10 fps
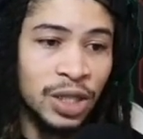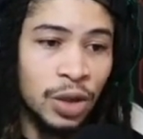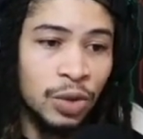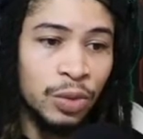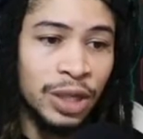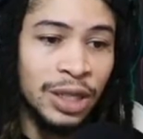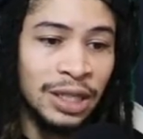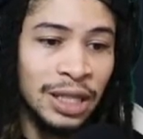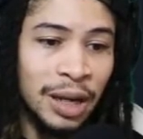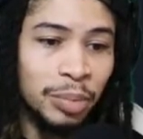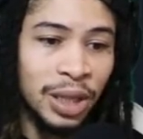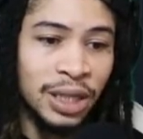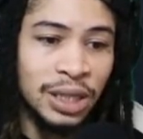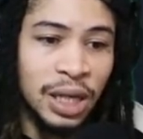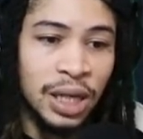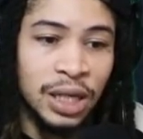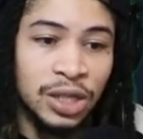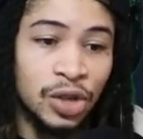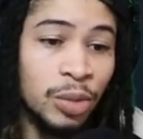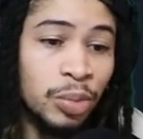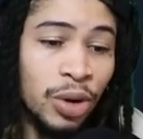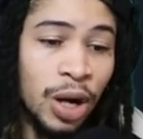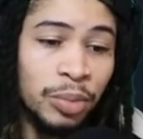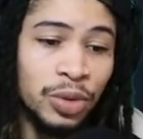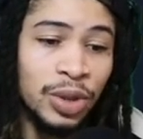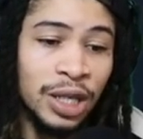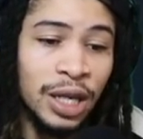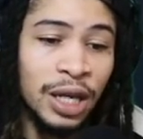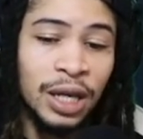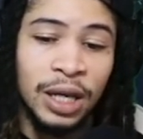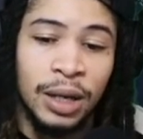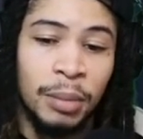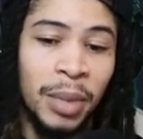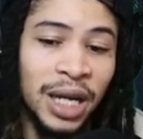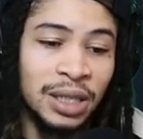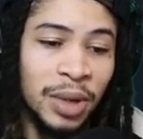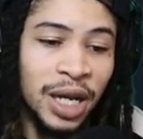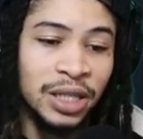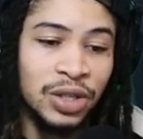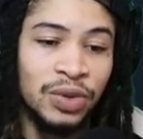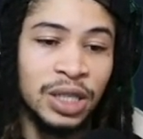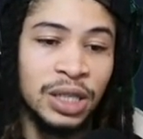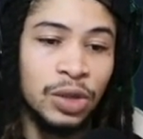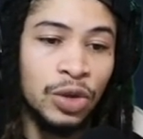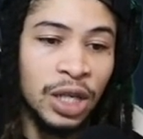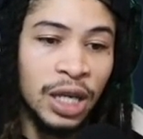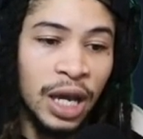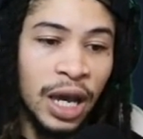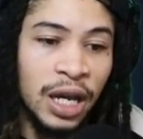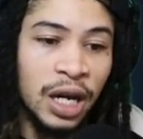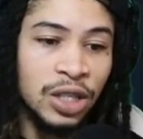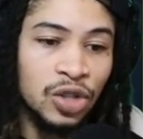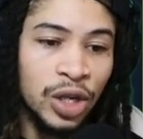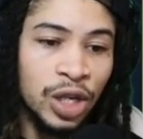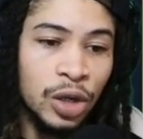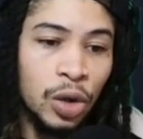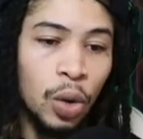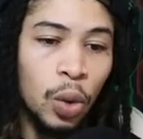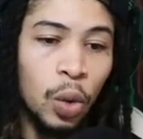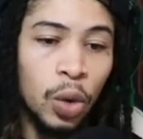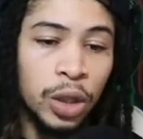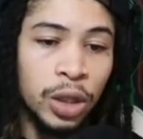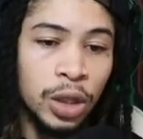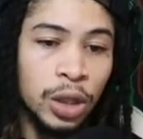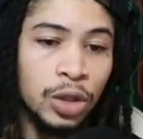we click that plus. Gonna prompt you to get max masteries. You can get 800, or you